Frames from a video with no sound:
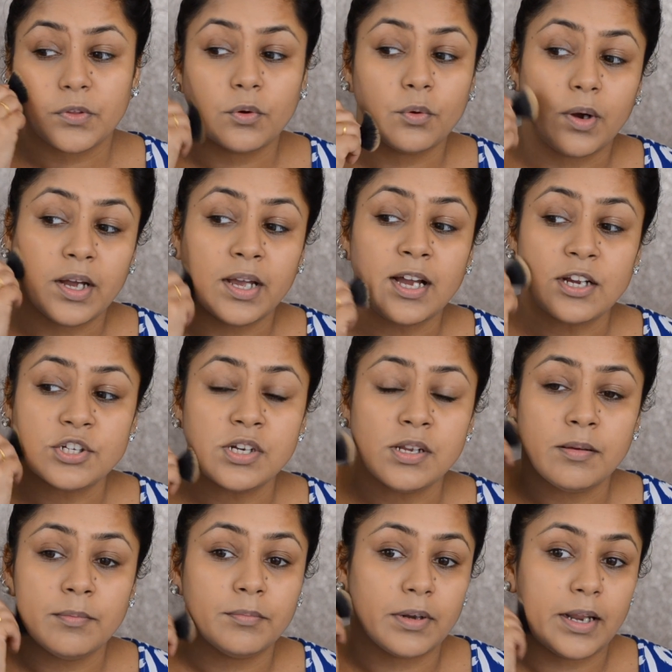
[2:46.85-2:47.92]
Oh, I
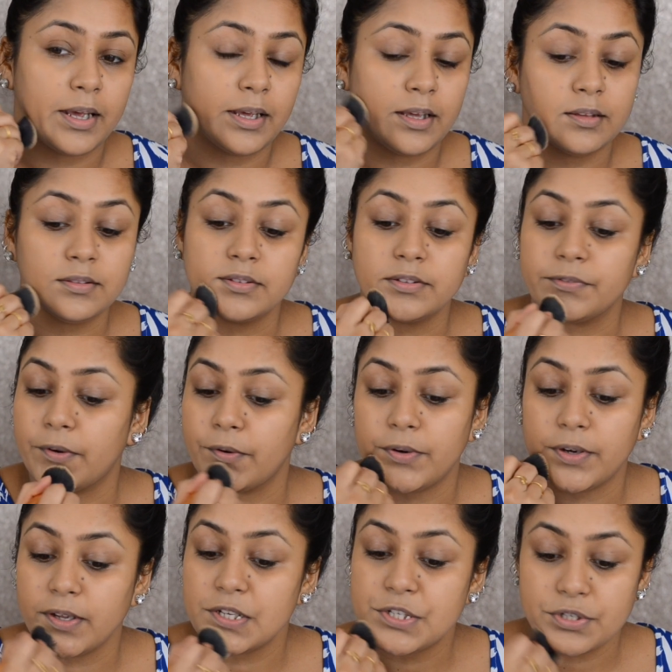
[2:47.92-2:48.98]
actually am liking this
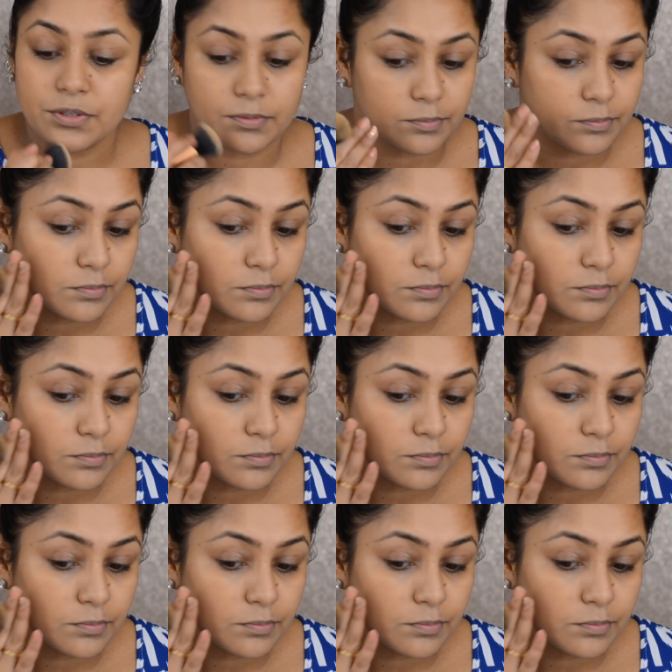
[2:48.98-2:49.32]
foundation.